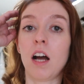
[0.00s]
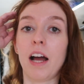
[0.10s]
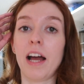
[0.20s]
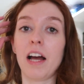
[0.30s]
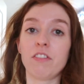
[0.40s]

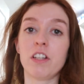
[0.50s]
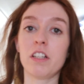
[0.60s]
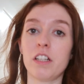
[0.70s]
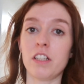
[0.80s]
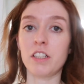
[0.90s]
I
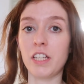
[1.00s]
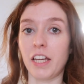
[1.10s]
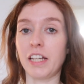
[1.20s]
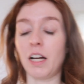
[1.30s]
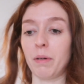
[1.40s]
haven't
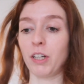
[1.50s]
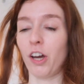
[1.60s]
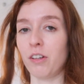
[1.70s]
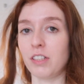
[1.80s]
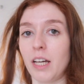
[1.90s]
taken out my
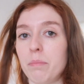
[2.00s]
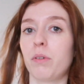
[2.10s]
coats yet